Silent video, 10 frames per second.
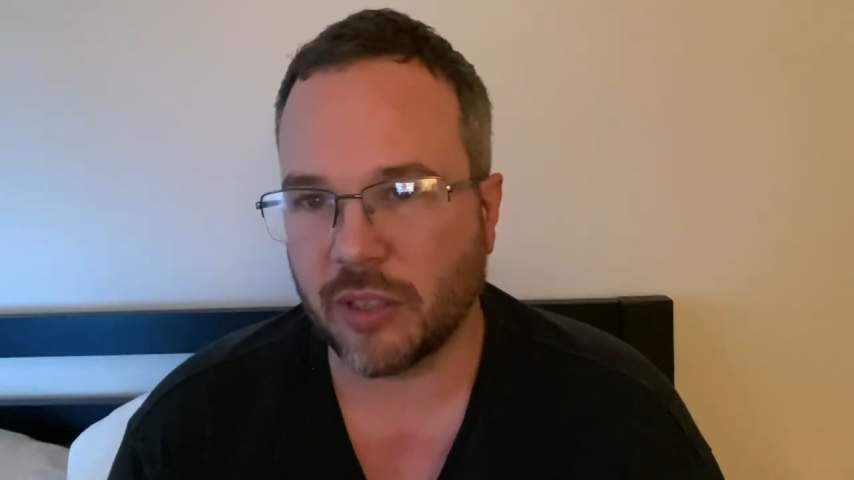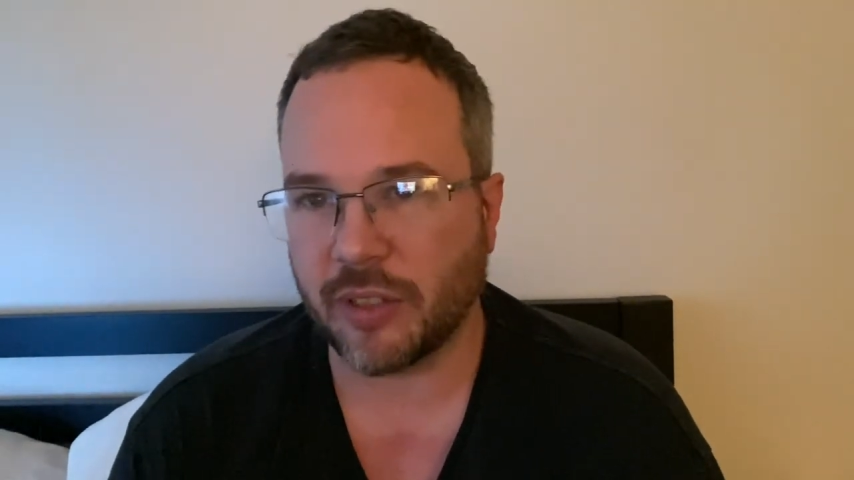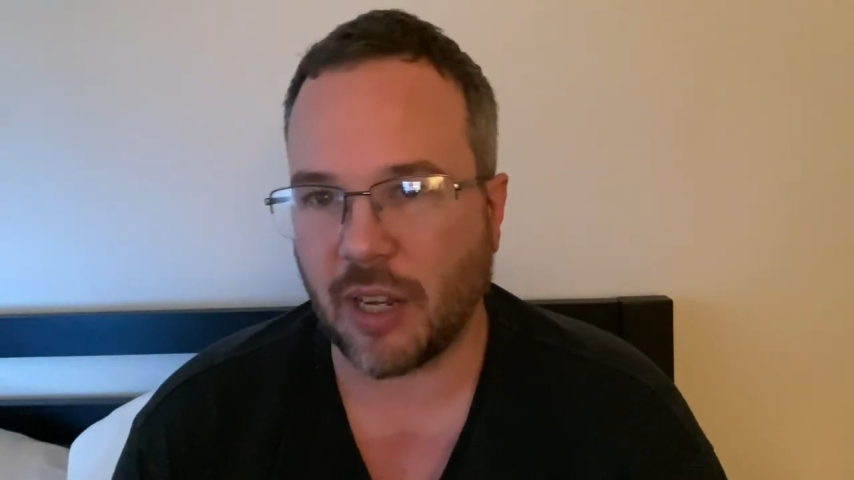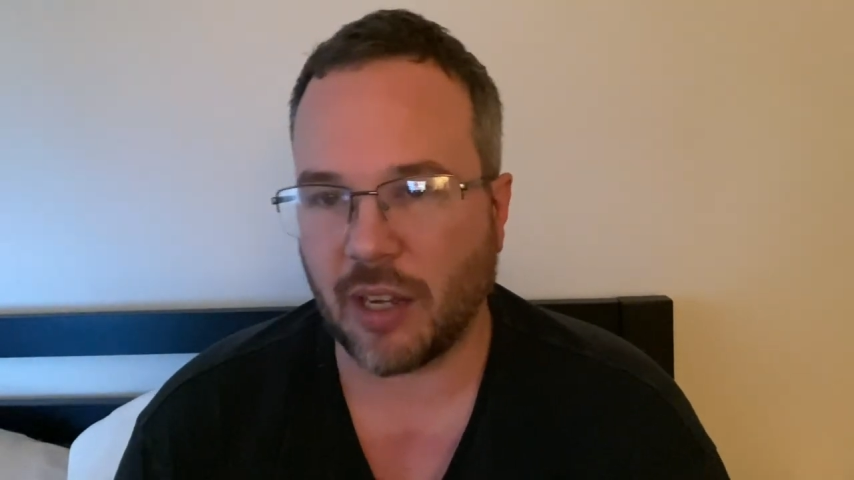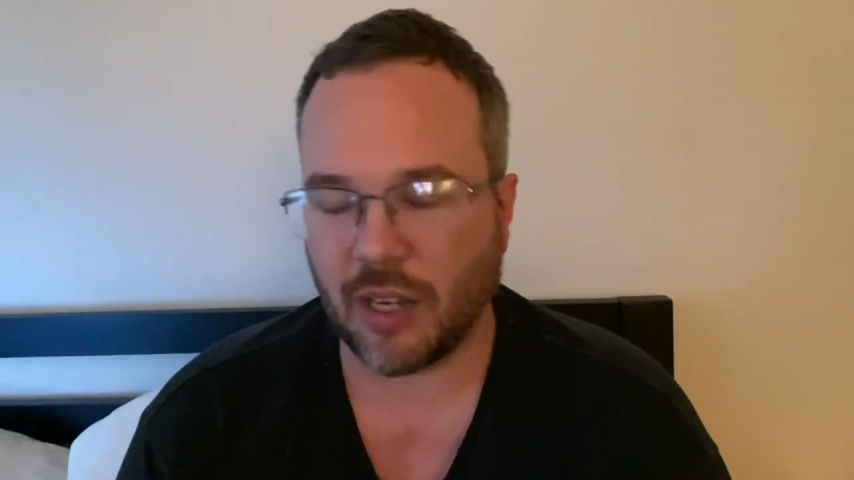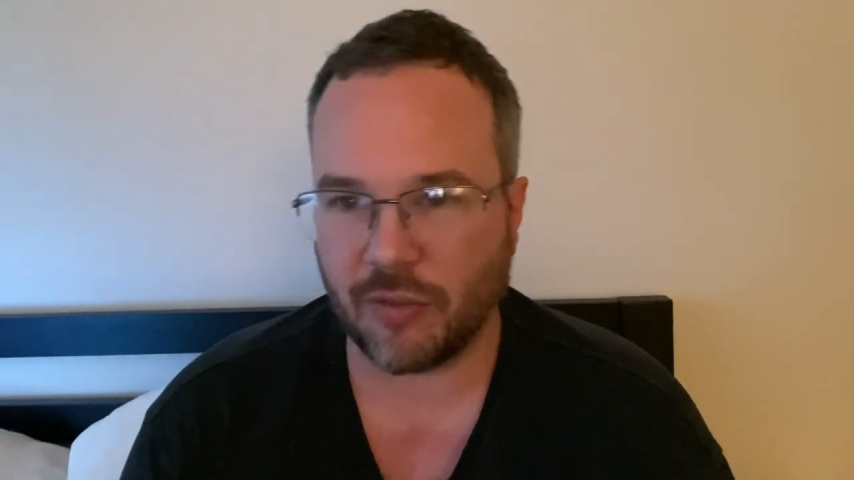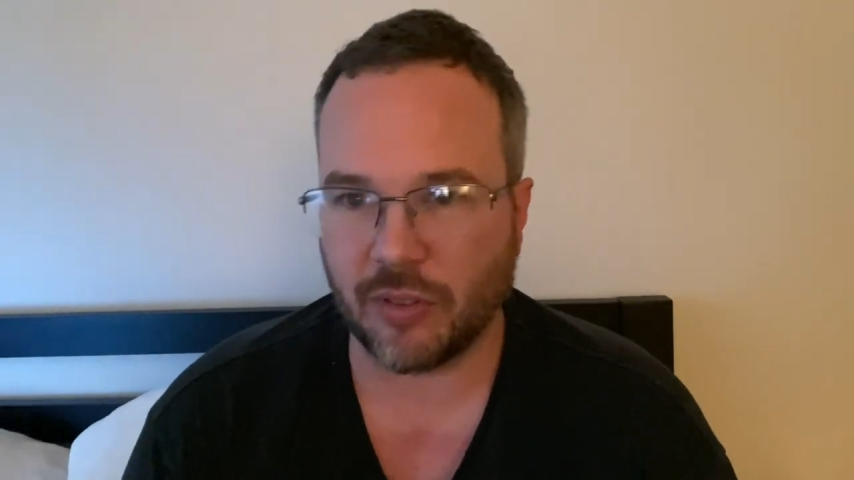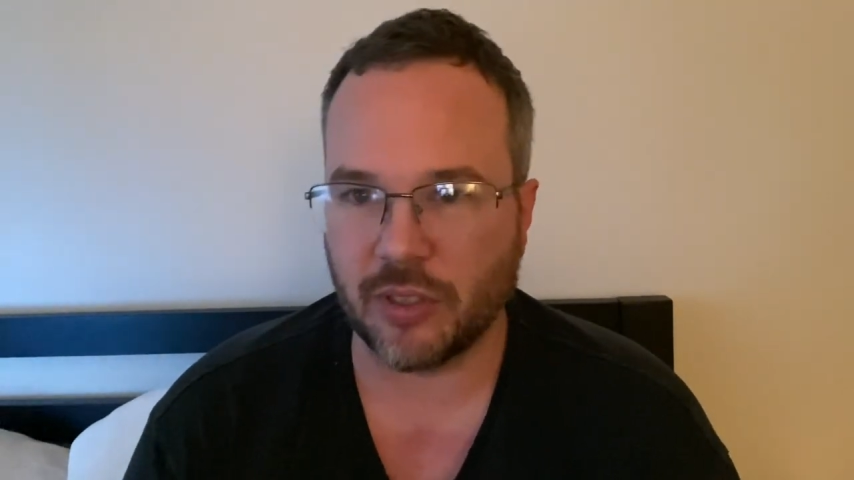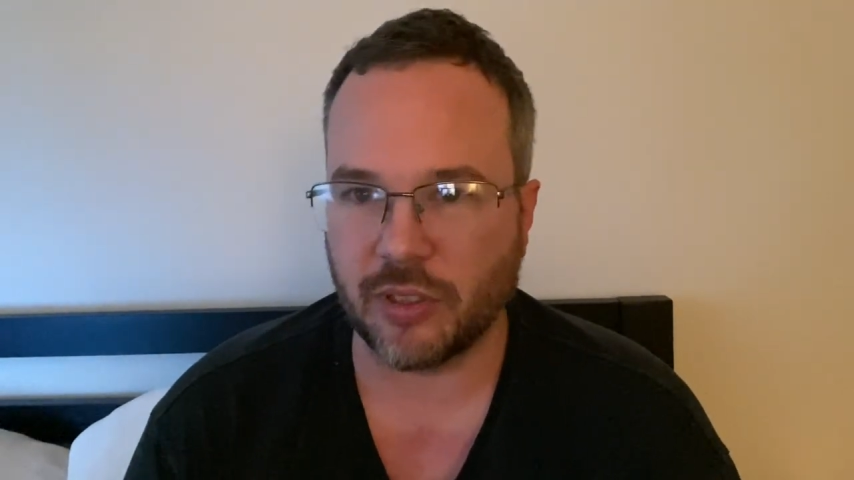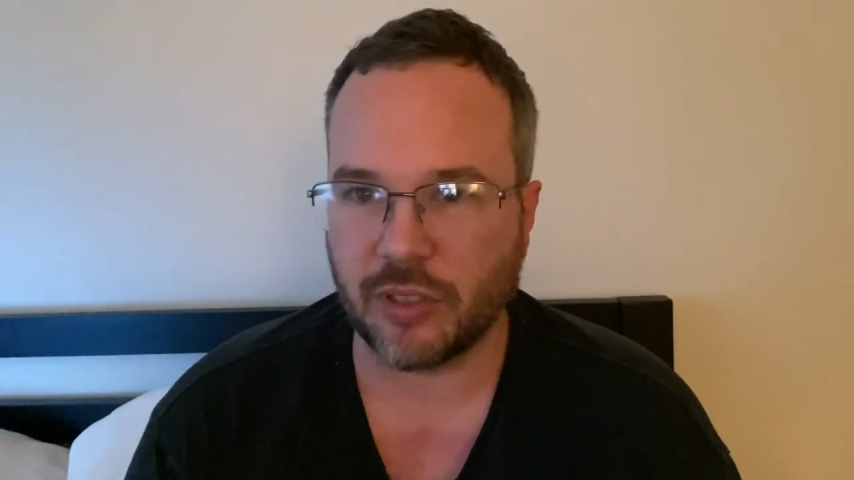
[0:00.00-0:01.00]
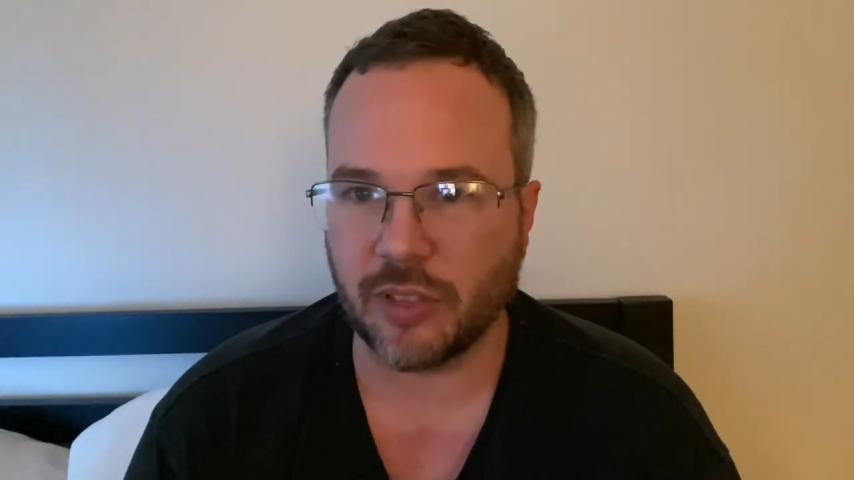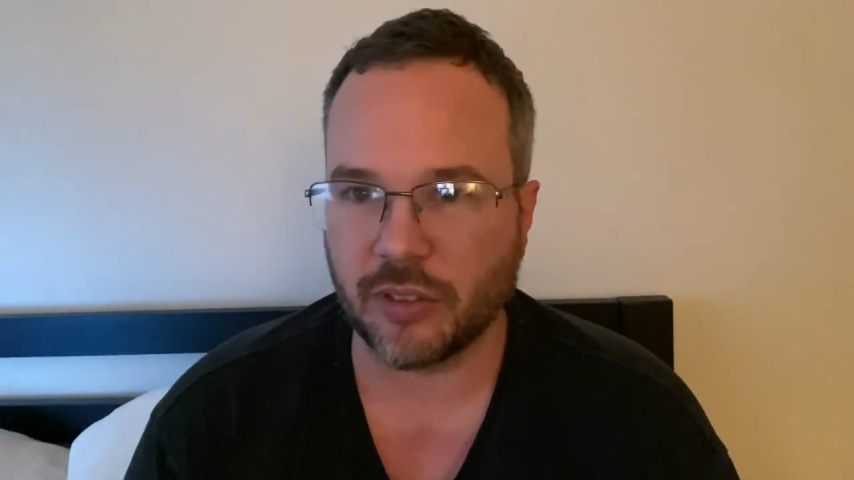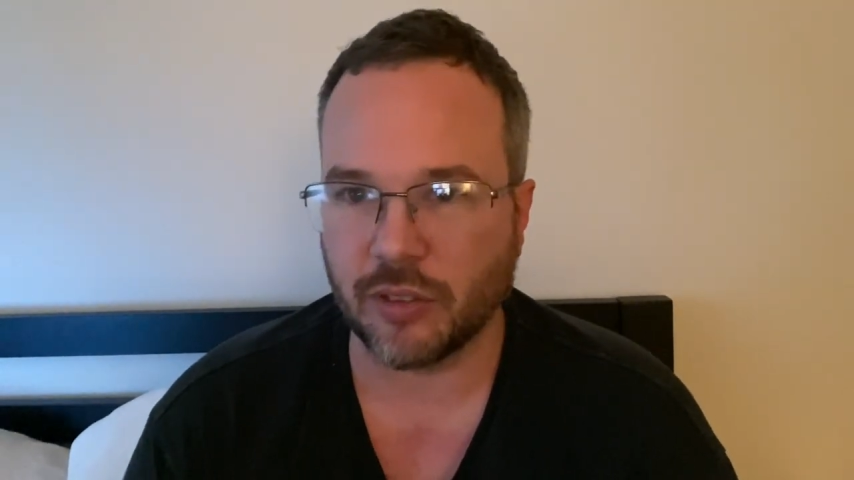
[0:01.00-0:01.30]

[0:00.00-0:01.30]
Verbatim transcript: is now out for the season.